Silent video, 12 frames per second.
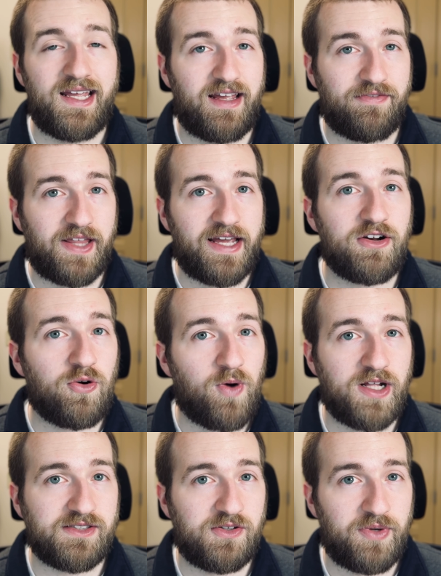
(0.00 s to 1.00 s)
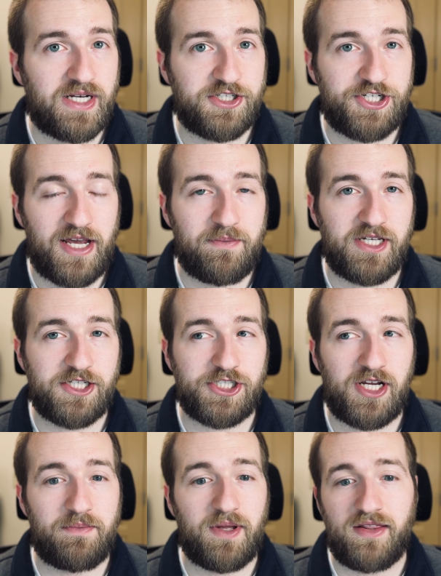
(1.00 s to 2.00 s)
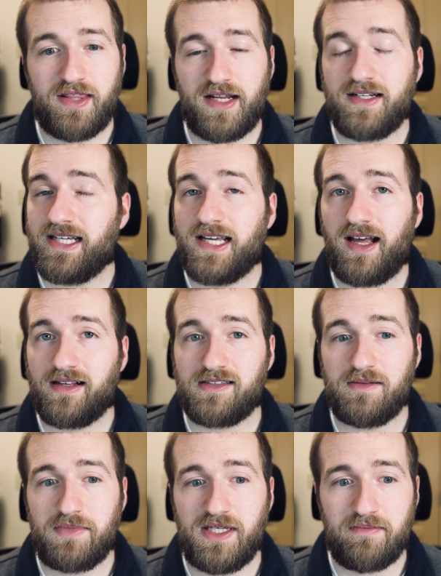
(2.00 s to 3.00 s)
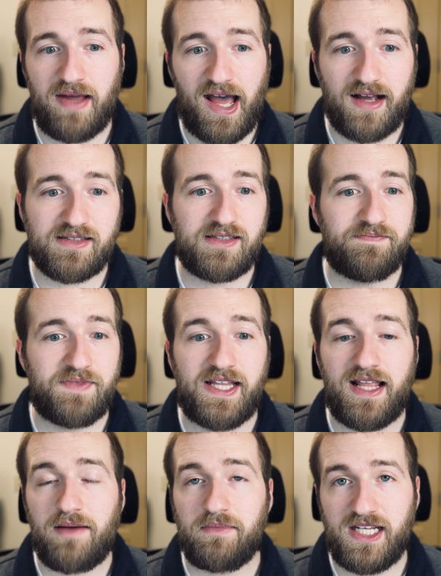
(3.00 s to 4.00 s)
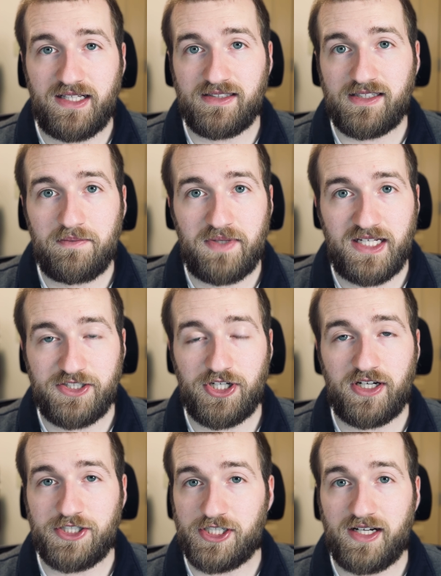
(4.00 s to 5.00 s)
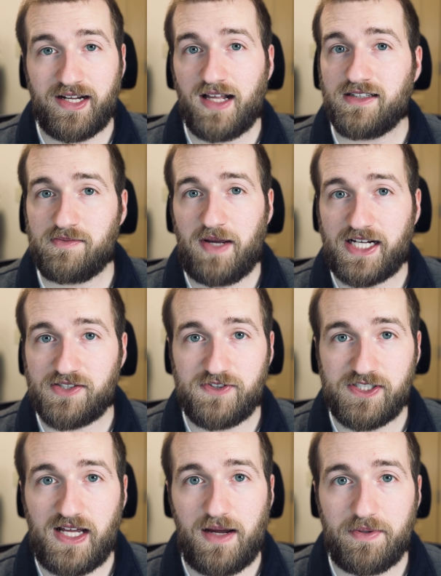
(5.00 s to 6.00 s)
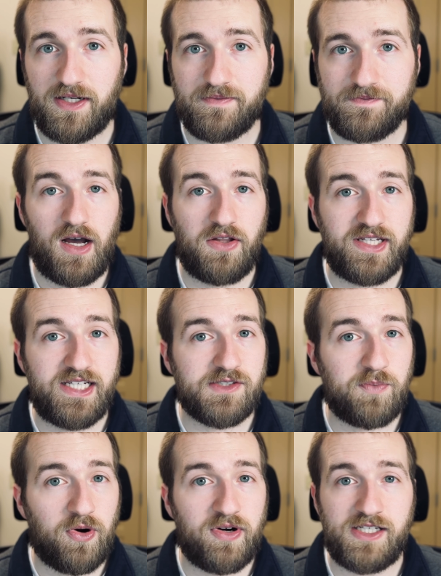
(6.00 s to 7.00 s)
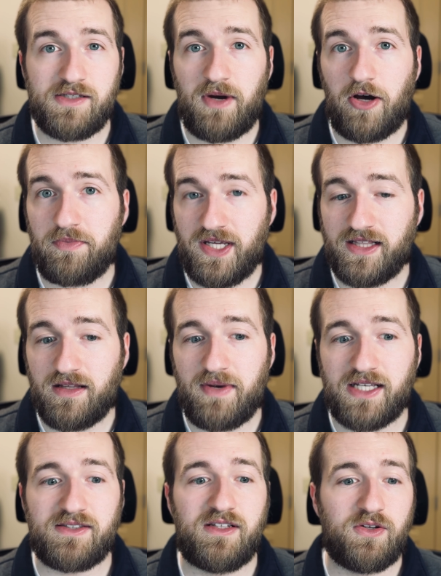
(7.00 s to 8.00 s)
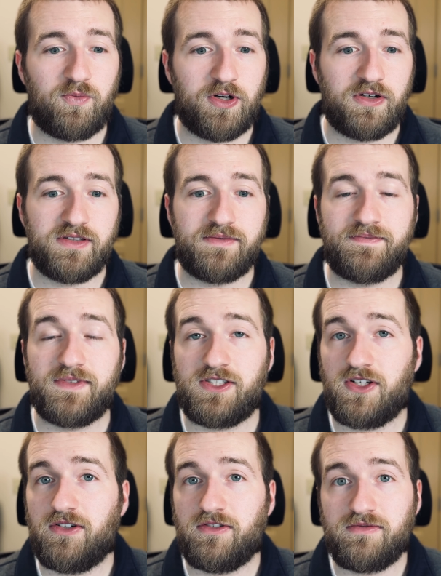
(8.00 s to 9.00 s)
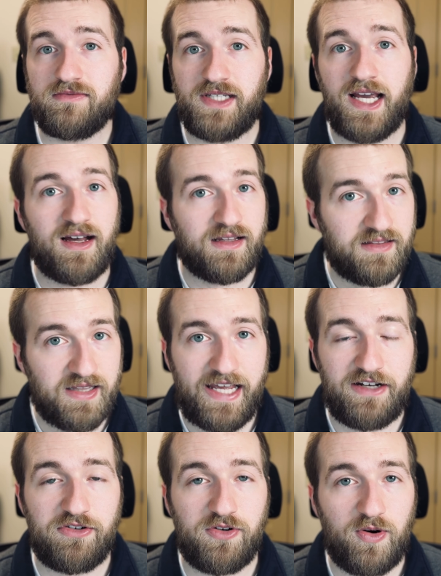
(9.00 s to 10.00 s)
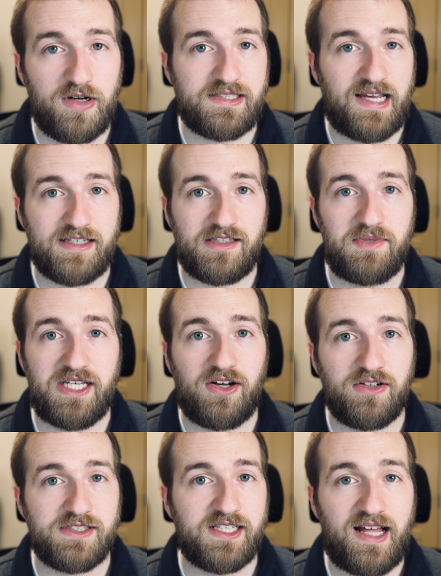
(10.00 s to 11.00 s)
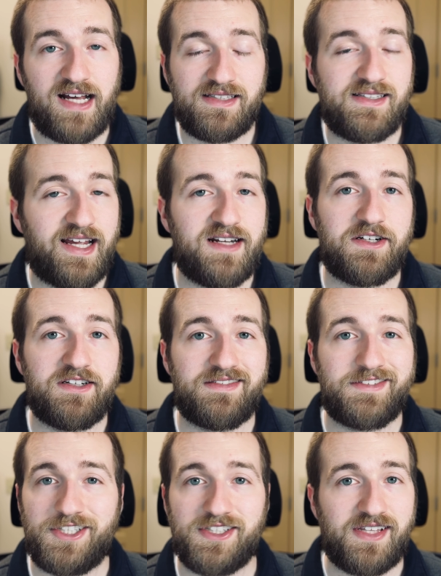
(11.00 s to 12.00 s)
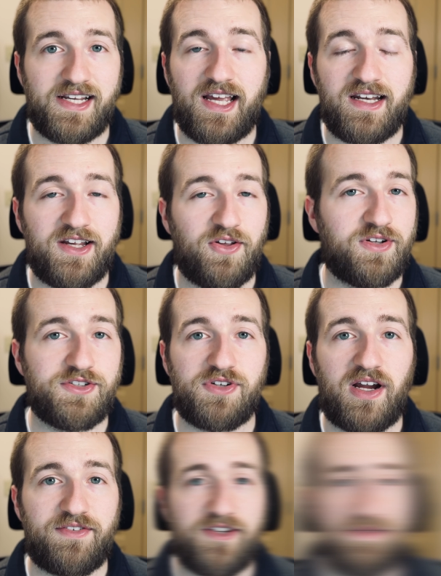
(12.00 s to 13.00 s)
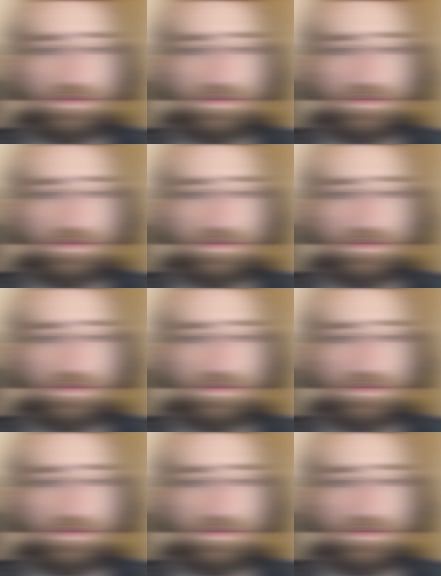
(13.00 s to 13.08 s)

If Lando wants to win a championship, then he has to beat Max, and that means being judged against Max Verstappen. Elite sport is about being the best in the world. So yeah, Lando Norris has to be held to that standard, just like any other driver.